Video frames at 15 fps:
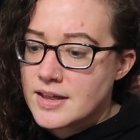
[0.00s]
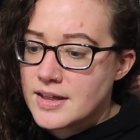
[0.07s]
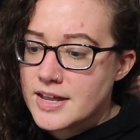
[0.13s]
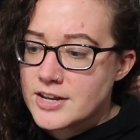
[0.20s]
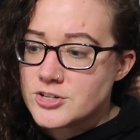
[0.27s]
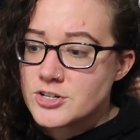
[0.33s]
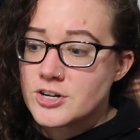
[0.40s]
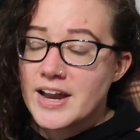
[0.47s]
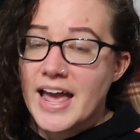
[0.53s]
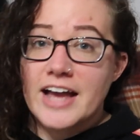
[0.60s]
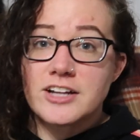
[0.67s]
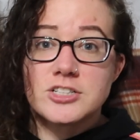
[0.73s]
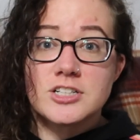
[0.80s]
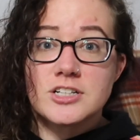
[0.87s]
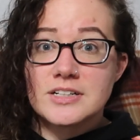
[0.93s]

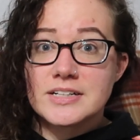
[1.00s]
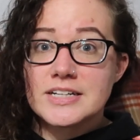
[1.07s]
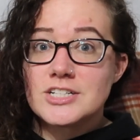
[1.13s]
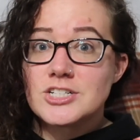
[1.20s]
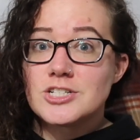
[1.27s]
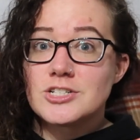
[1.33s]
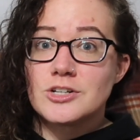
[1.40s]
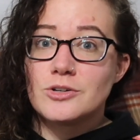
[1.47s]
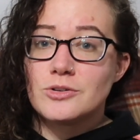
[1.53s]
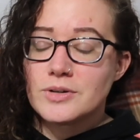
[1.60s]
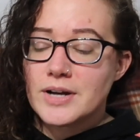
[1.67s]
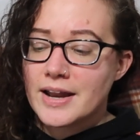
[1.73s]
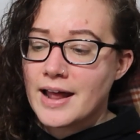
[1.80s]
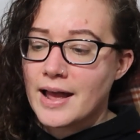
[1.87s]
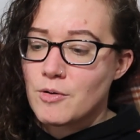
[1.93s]
internationally
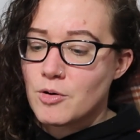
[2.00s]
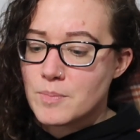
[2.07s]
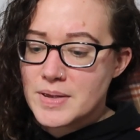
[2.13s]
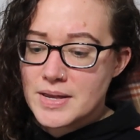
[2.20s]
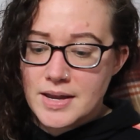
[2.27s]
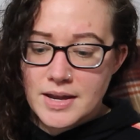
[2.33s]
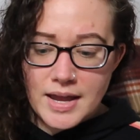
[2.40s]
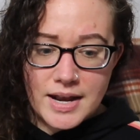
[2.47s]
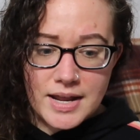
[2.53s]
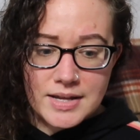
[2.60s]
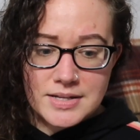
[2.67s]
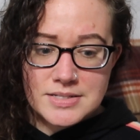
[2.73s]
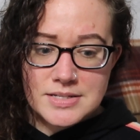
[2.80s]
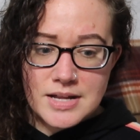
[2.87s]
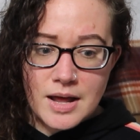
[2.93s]
soon, and I will be
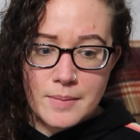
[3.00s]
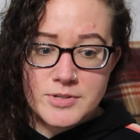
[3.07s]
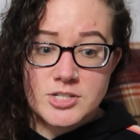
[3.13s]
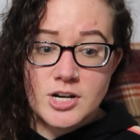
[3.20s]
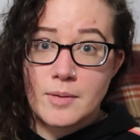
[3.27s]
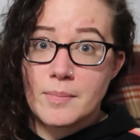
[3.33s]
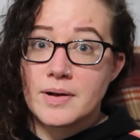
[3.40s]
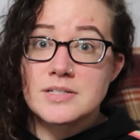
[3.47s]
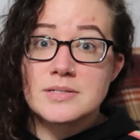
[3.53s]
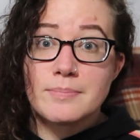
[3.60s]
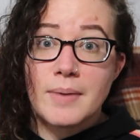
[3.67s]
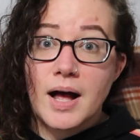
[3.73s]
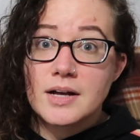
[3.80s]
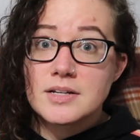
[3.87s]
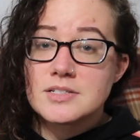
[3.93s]
getting some Starbucks
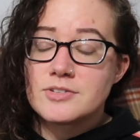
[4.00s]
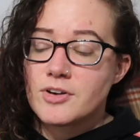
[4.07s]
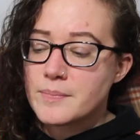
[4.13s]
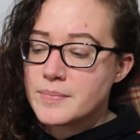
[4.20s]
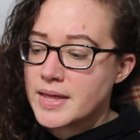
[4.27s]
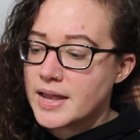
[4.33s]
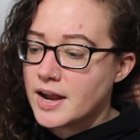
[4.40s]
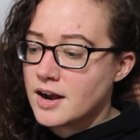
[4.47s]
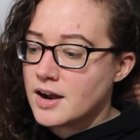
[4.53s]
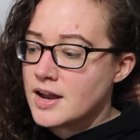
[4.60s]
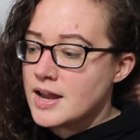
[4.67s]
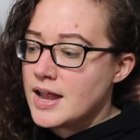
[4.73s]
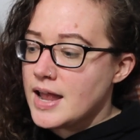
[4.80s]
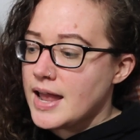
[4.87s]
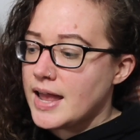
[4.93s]
mugs from there,
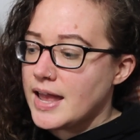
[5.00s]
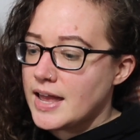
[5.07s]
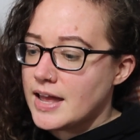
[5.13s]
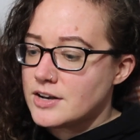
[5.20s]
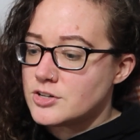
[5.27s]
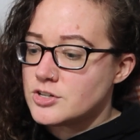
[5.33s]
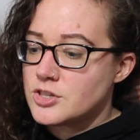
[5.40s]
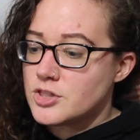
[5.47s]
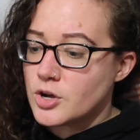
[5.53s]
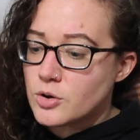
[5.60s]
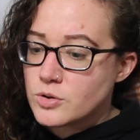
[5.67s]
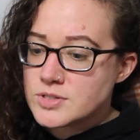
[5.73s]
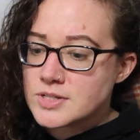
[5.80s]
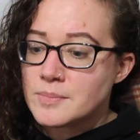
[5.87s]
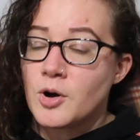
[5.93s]
and
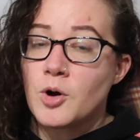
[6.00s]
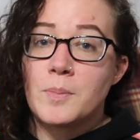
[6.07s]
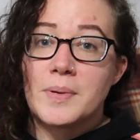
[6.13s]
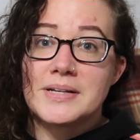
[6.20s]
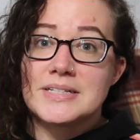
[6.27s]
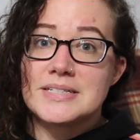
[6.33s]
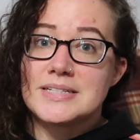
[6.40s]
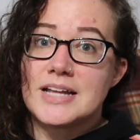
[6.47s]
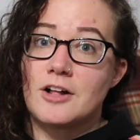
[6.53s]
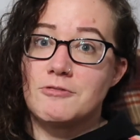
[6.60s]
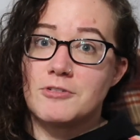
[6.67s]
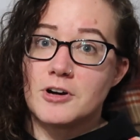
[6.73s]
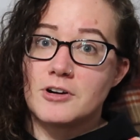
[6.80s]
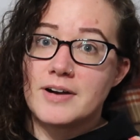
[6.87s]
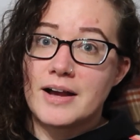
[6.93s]
those I'm hoping to sell
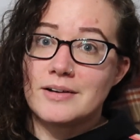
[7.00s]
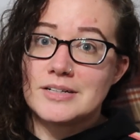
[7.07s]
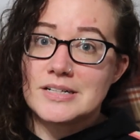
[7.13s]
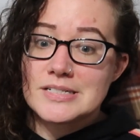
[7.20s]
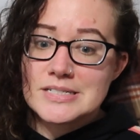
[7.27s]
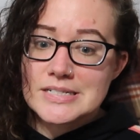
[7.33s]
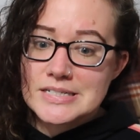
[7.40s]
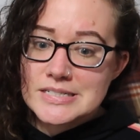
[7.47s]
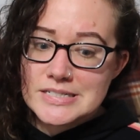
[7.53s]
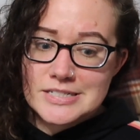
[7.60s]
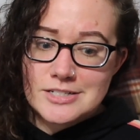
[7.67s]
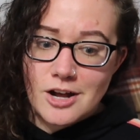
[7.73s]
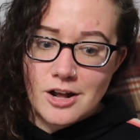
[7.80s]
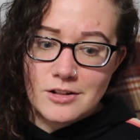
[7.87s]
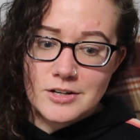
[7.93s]
for around
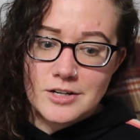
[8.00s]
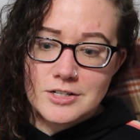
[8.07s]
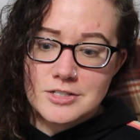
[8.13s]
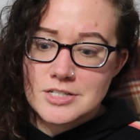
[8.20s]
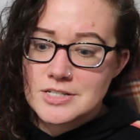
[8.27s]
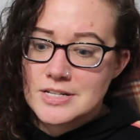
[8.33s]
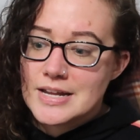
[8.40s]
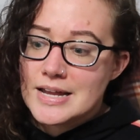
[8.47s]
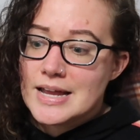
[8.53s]
$60,